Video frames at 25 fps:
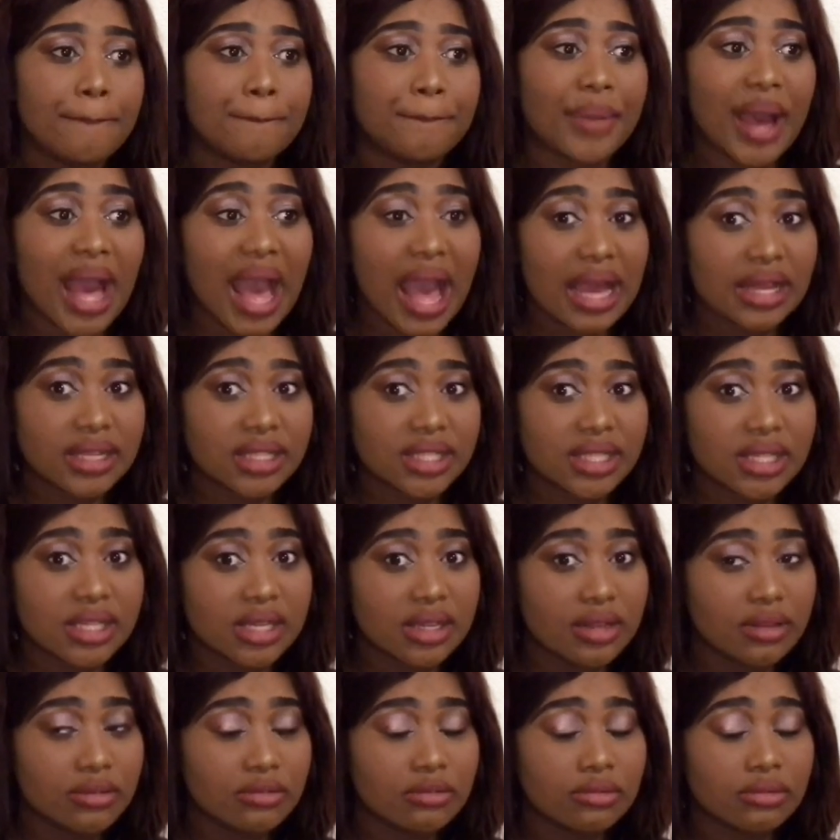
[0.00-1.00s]
But
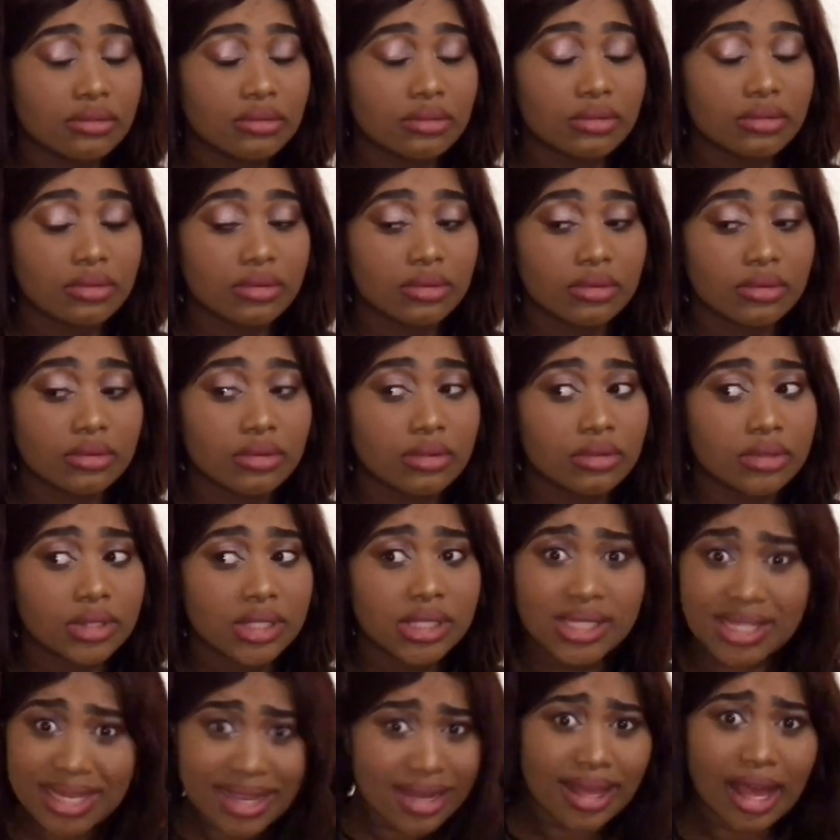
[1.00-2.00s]

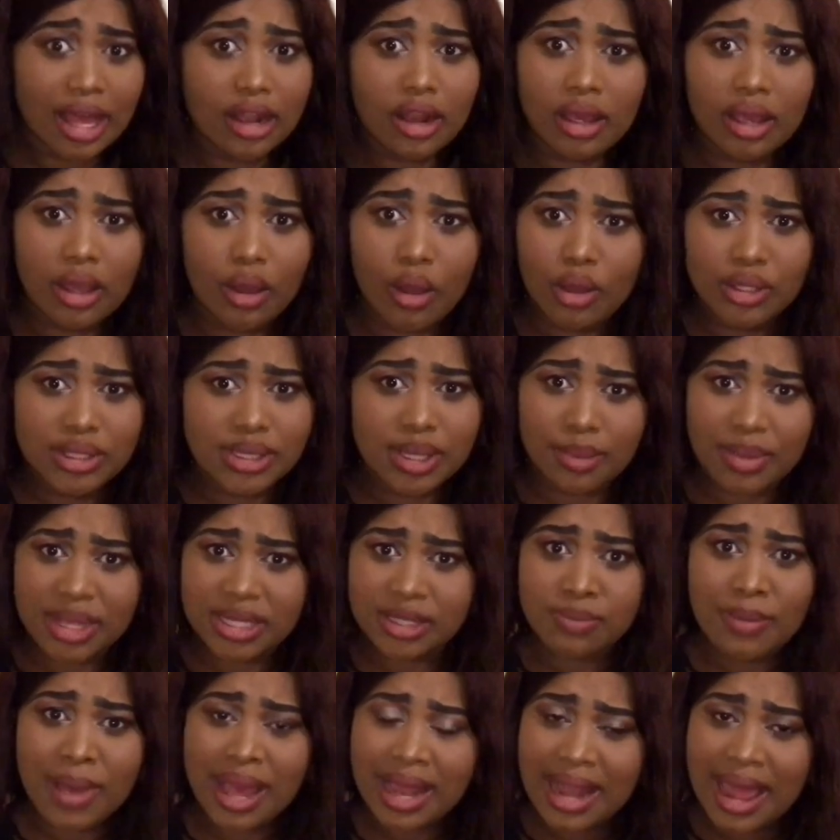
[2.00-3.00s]
still, got an autumn
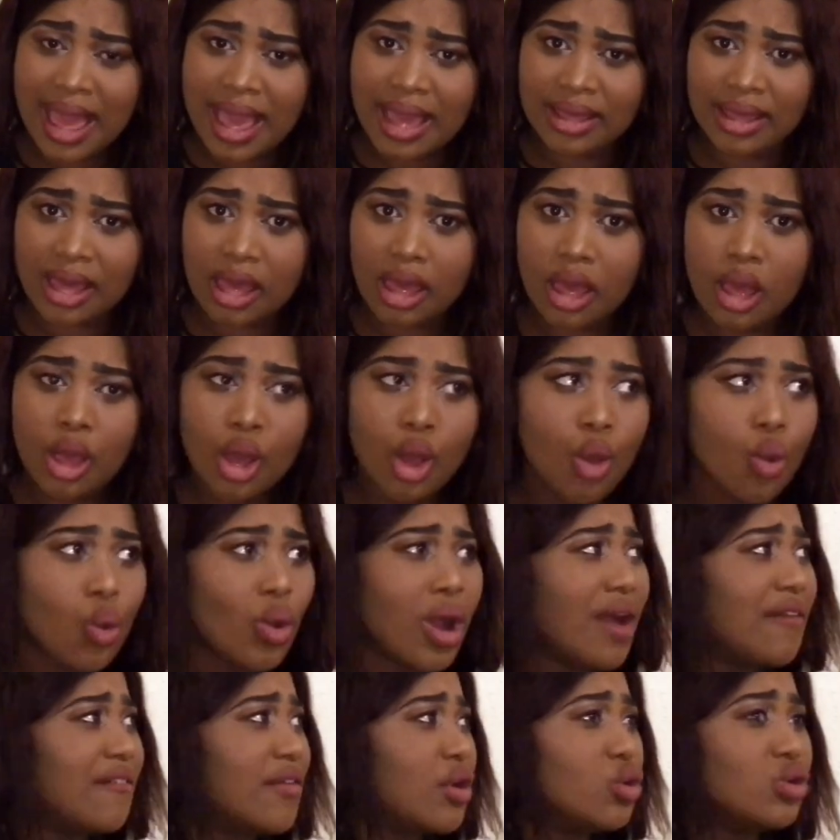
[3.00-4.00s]
as balege.
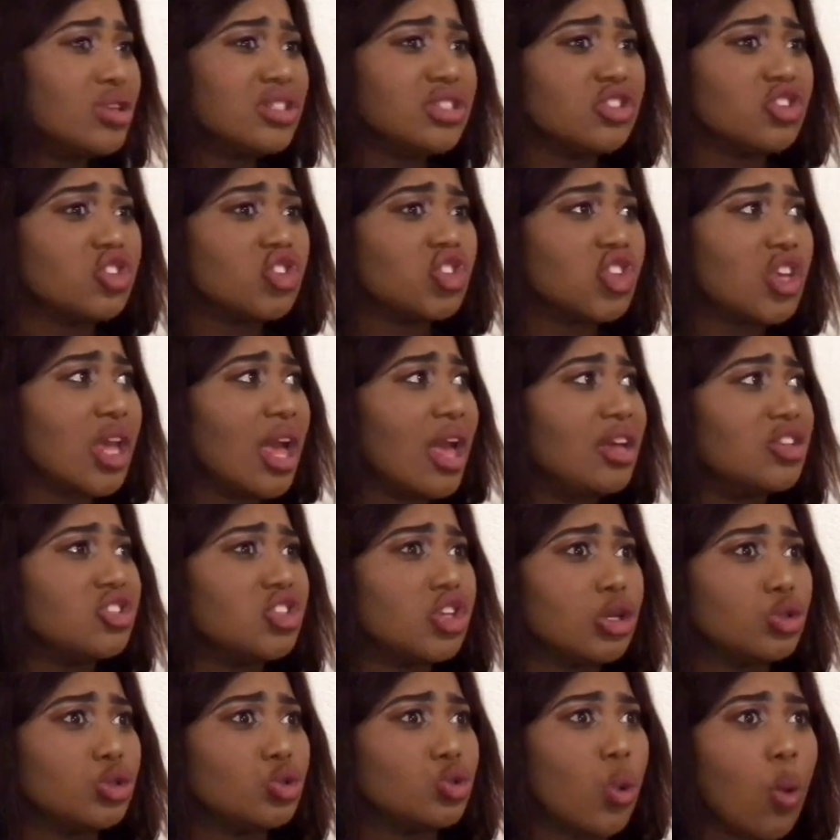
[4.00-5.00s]
Mother, don't she ain't
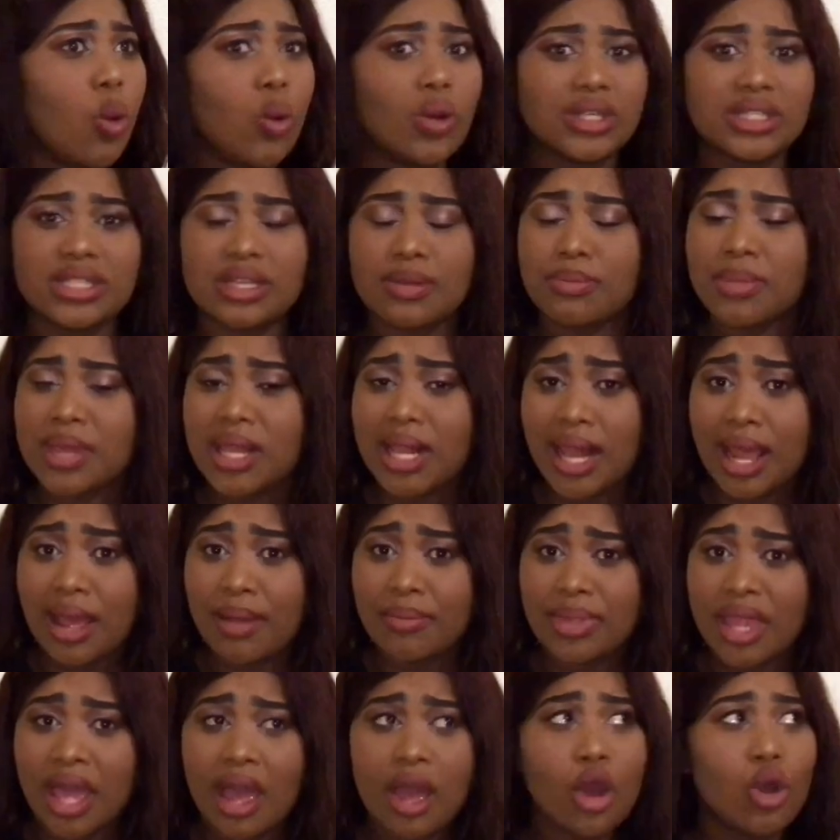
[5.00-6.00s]
you doing the
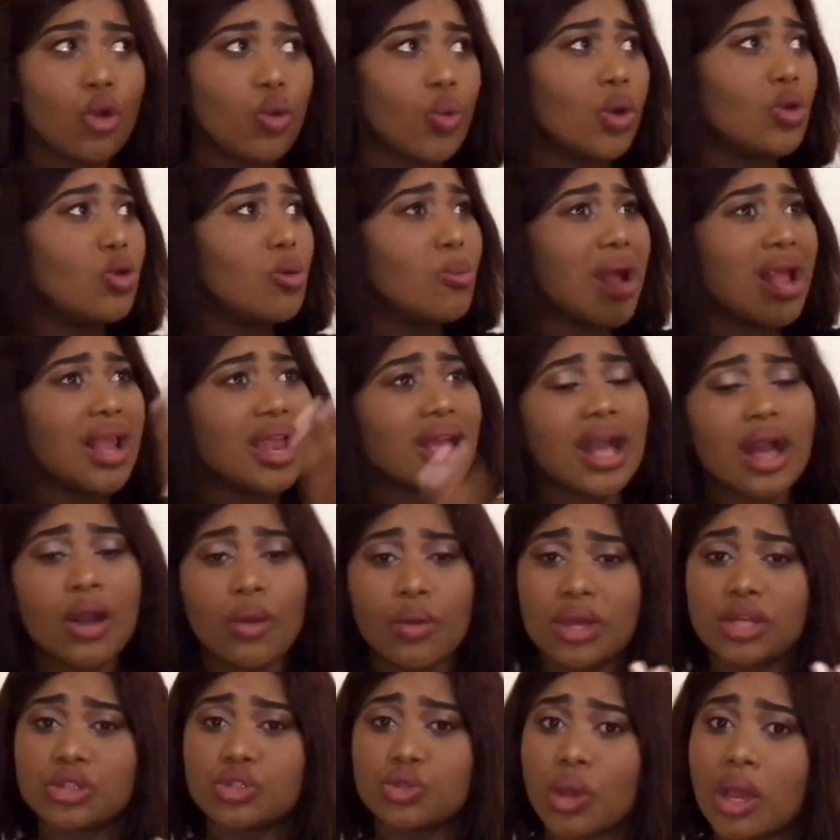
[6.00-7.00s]
milemna when you buy a
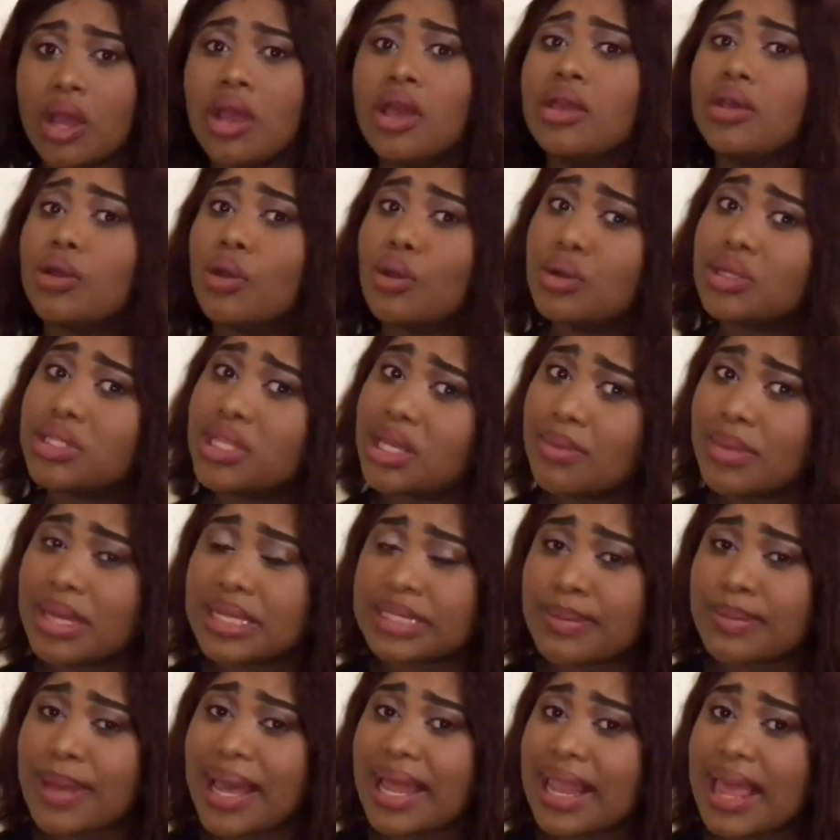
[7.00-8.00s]
girl, Edra? Go to him
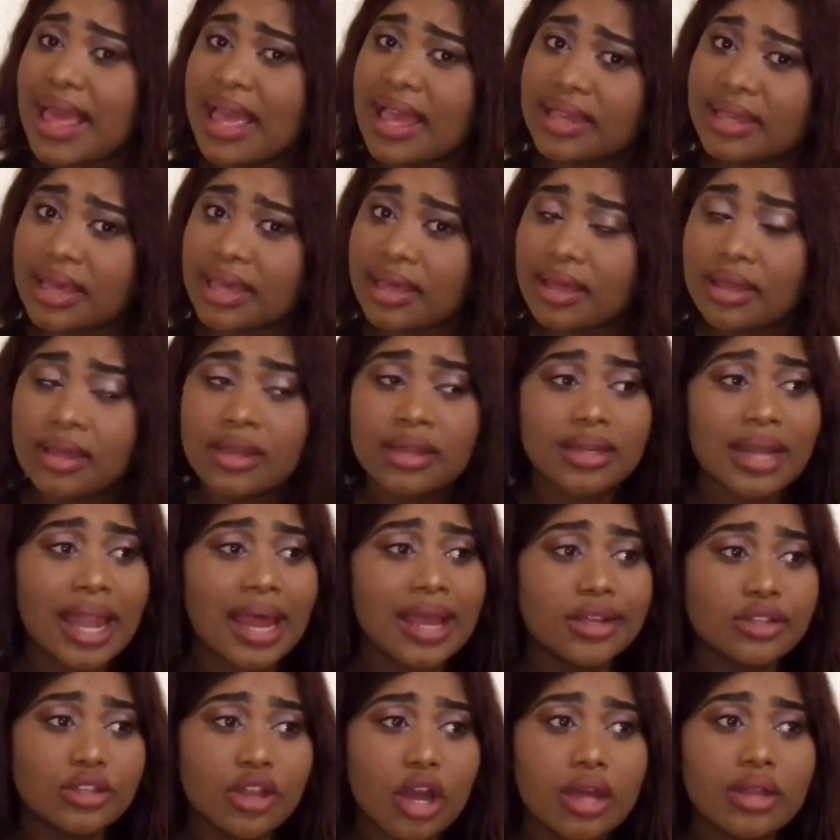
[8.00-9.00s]
as balege.
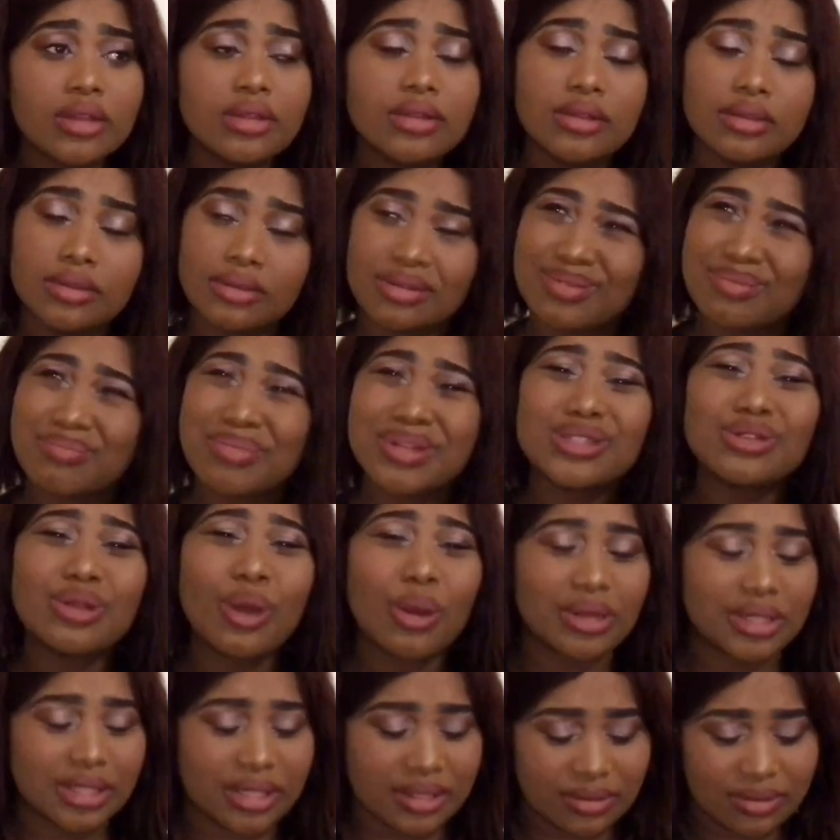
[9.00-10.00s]
Kind on
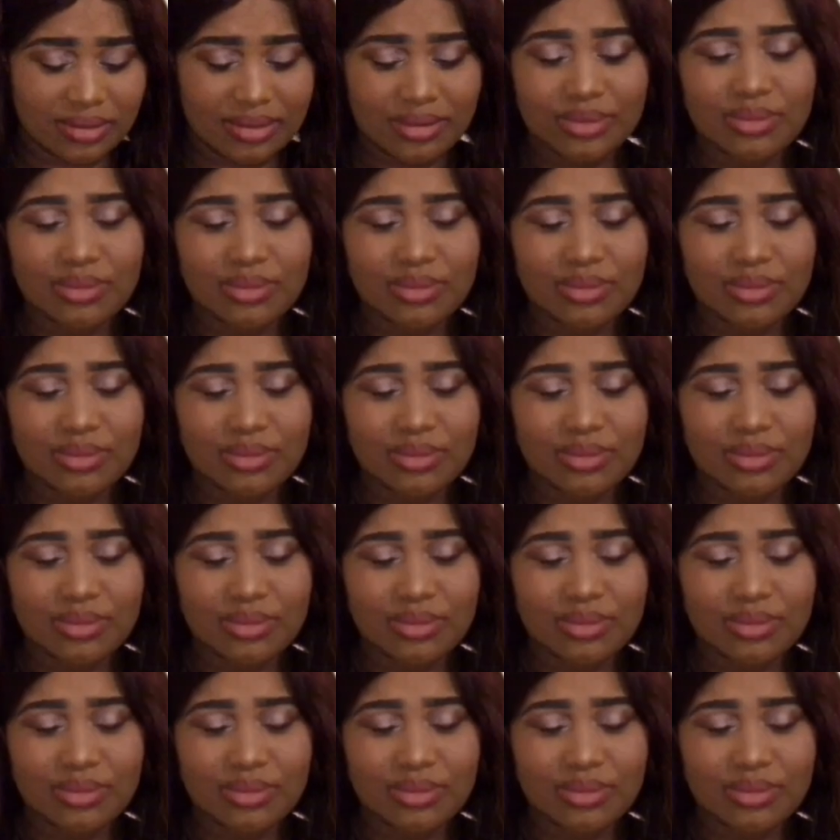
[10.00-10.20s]
method.